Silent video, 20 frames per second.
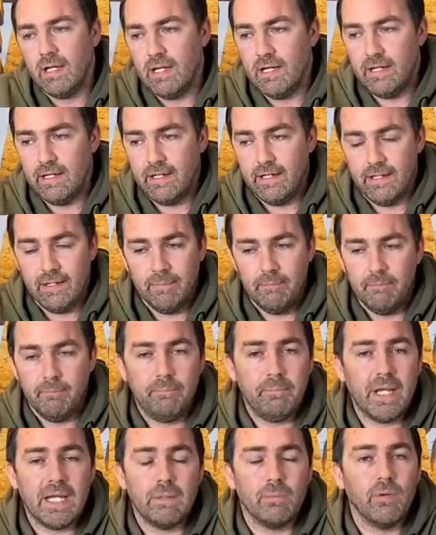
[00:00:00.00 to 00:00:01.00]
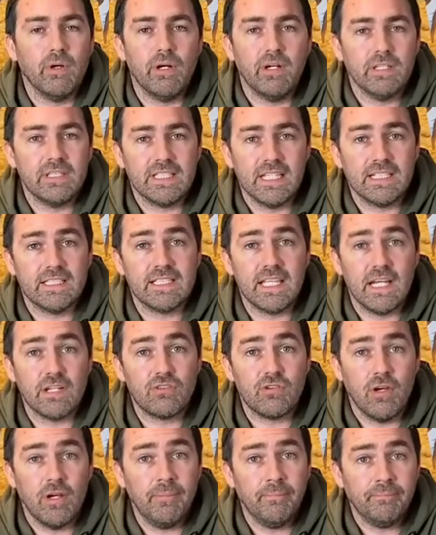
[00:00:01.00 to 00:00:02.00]
baitworks,
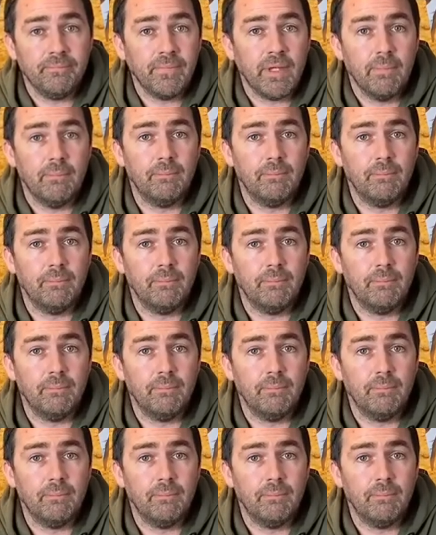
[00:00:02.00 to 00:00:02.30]
etc.